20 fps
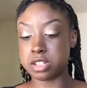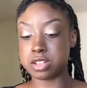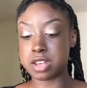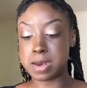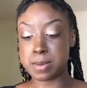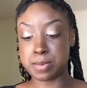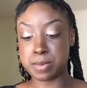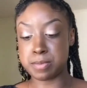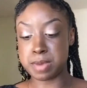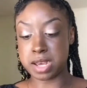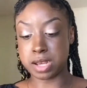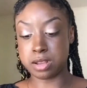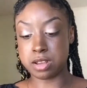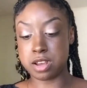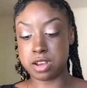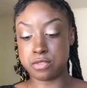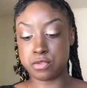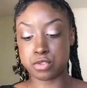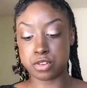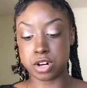This happened back
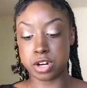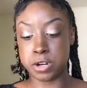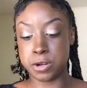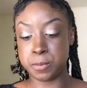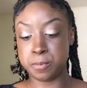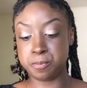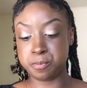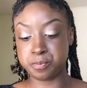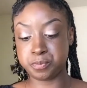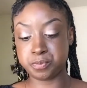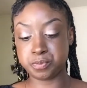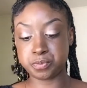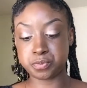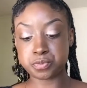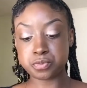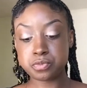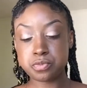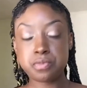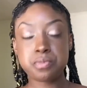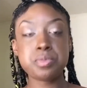in eighth grade.
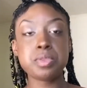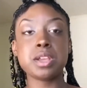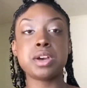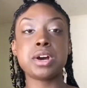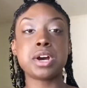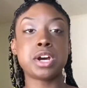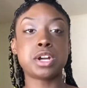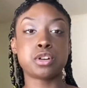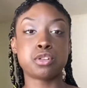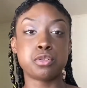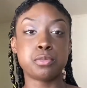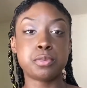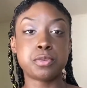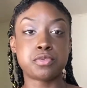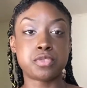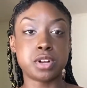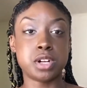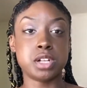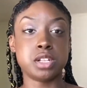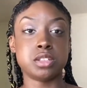I had a group
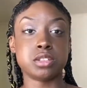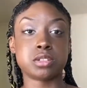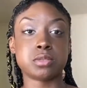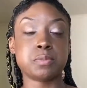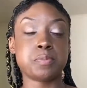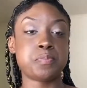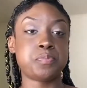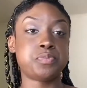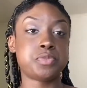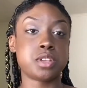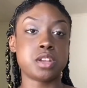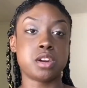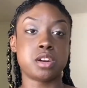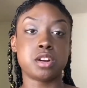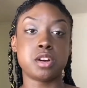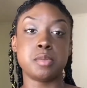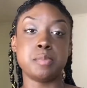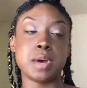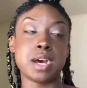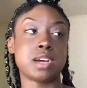of friends. Y'all
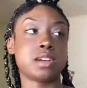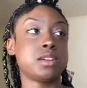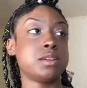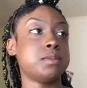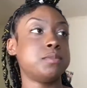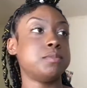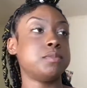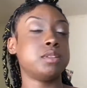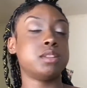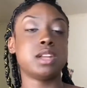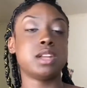know back in